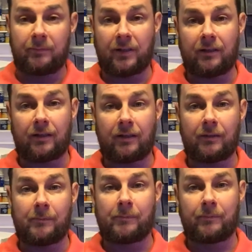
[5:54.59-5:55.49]
He'll
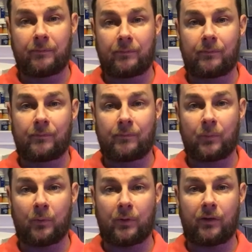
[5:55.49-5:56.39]

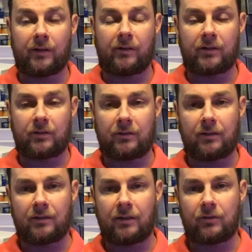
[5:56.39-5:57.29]
point me in the right direction,
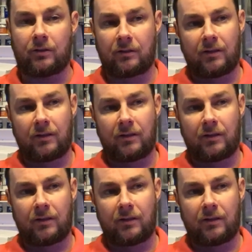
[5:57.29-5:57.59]
etc.